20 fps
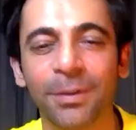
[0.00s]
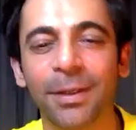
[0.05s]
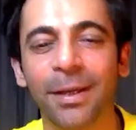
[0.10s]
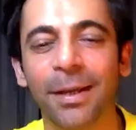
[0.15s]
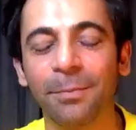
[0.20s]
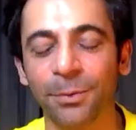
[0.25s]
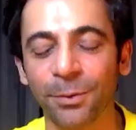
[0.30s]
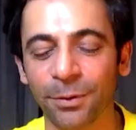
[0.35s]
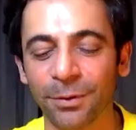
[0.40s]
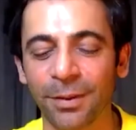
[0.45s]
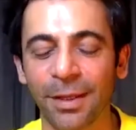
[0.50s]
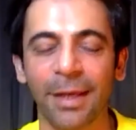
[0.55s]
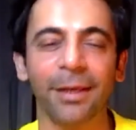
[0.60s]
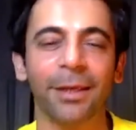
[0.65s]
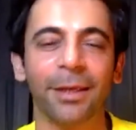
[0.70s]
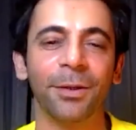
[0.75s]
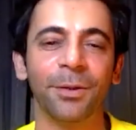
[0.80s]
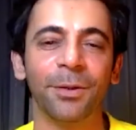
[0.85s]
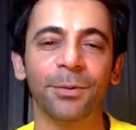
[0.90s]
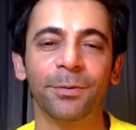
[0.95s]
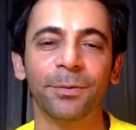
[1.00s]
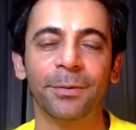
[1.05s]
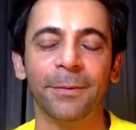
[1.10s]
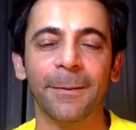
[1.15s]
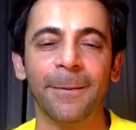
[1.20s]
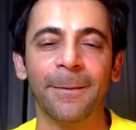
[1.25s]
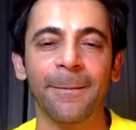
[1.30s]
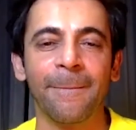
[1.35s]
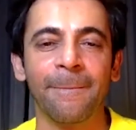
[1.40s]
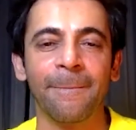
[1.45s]
I'm good. Thank you.
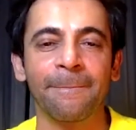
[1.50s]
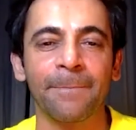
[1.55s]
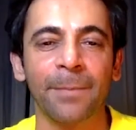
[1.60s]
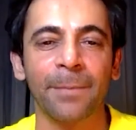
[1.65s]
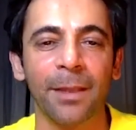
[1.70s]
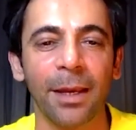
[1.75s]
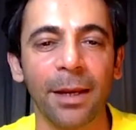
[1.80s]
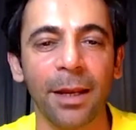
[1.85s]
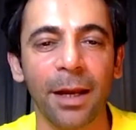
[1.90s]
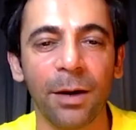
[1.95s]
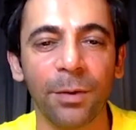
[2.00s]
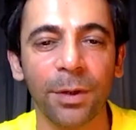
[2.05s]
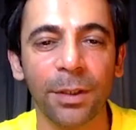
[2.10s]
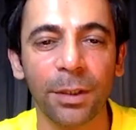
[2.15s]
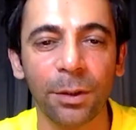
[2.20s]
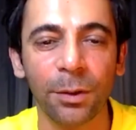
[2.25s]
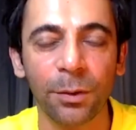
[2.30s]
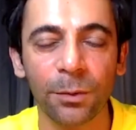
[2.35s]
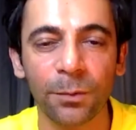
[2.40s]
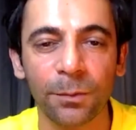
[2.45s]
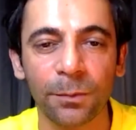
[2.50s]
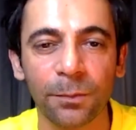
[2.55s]
And how are you?